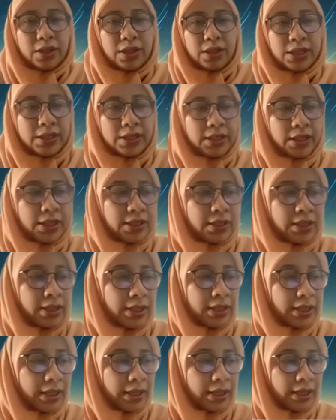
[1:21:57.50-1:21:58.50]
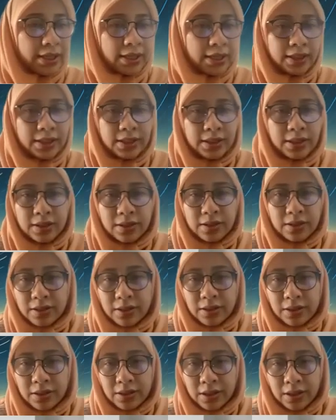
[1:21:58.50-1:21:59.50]
is actually at the
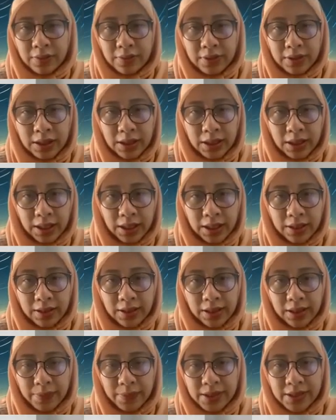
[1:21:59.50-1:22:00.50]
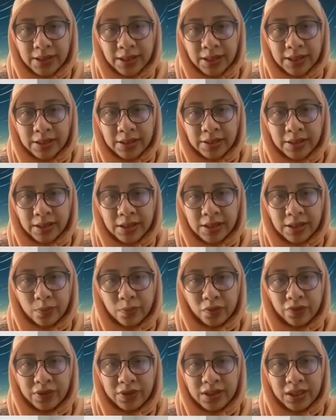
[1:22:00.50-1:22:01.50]
outer layer. Let me see, it's
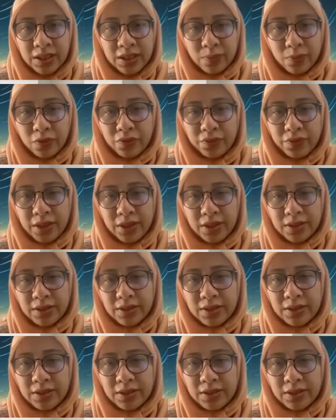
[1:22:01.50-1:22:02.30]
still moving.